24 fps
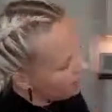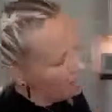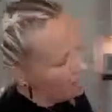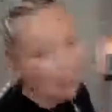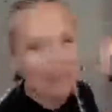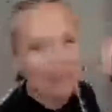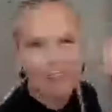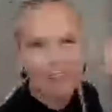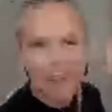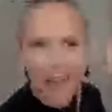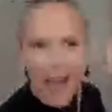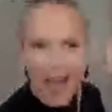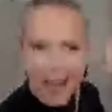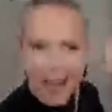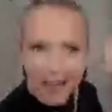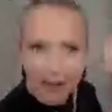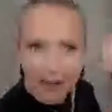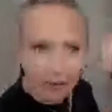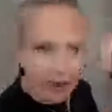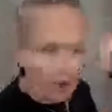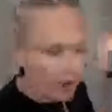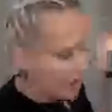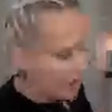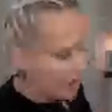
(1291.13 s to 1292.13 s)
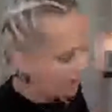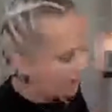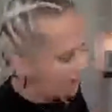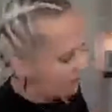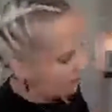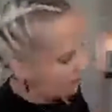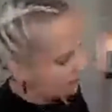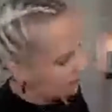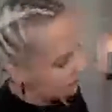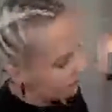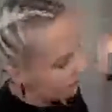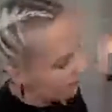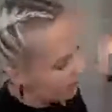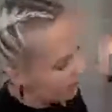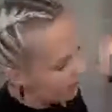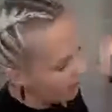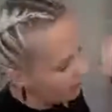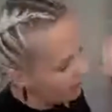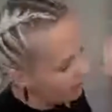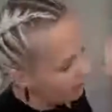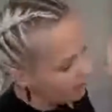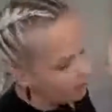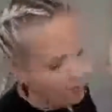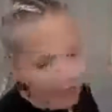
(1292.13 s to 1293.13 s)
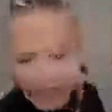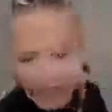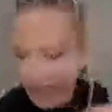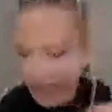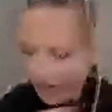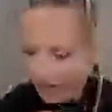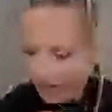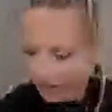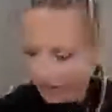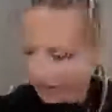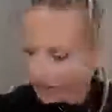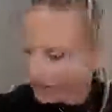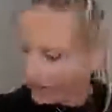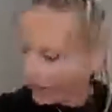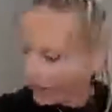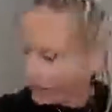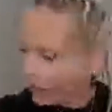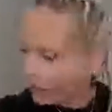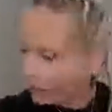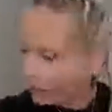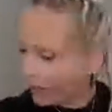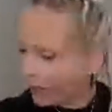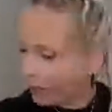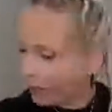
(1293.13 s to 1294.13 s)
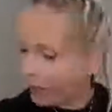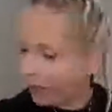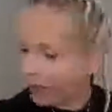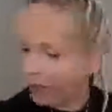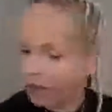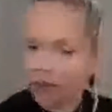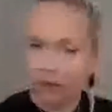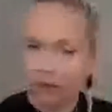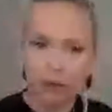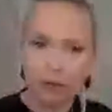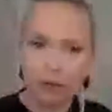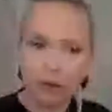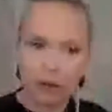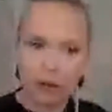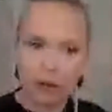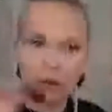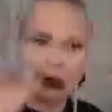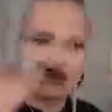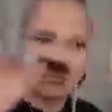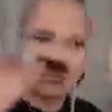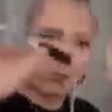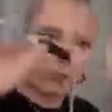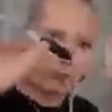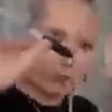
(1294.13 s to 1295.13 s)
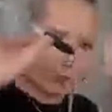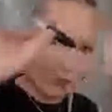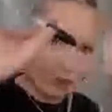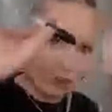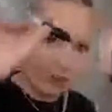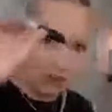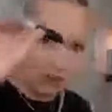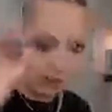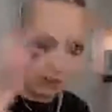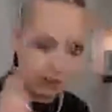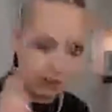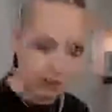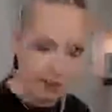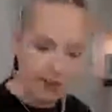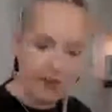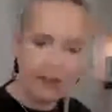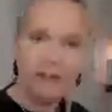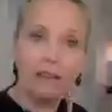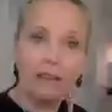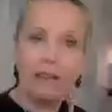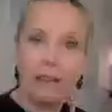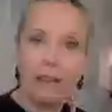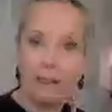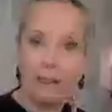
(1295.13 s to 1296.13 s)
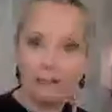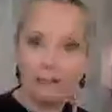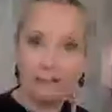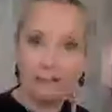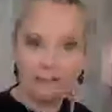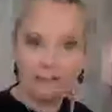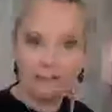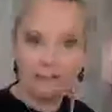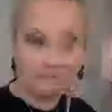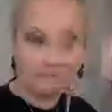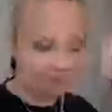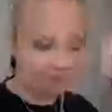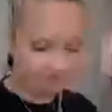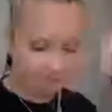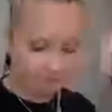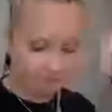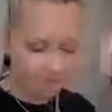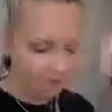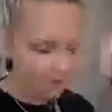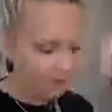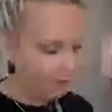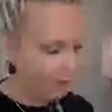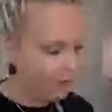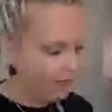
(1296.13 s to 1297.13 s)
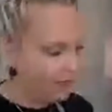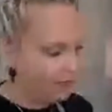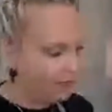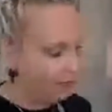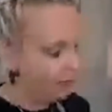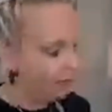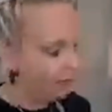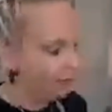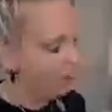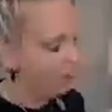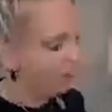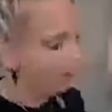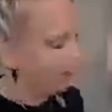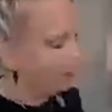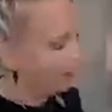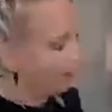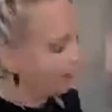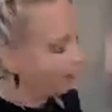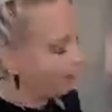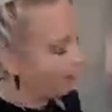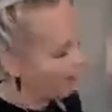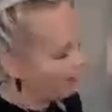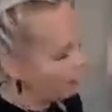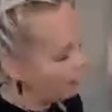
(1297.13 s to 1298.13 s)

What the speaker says: make an angry eye, I'll try. Actually, do you know what I'm gonna do? I'm gonna use a Sharpie to make it more clear.